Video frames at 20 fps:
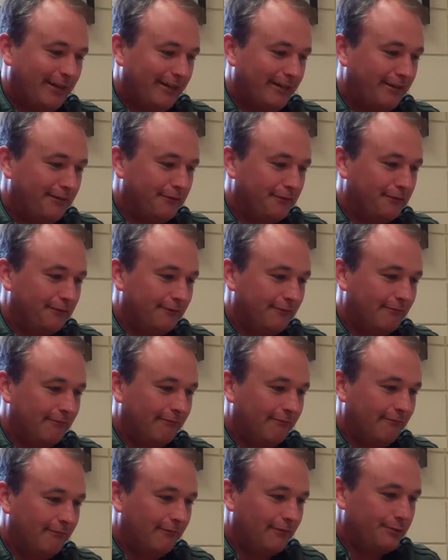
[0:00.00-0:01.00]
I didn't
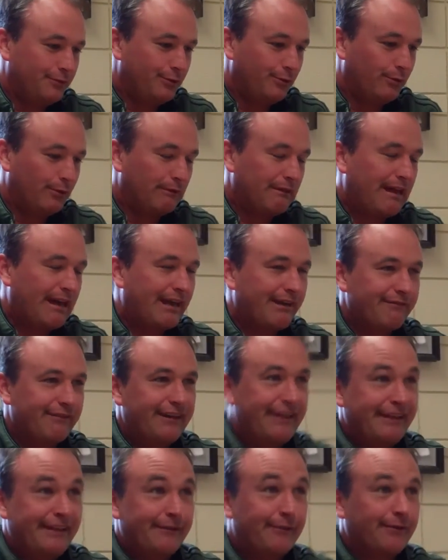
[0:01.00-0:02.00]
do a lot of
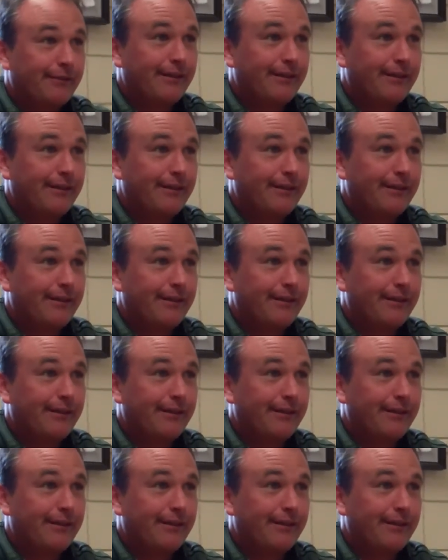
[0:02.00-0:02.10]
anything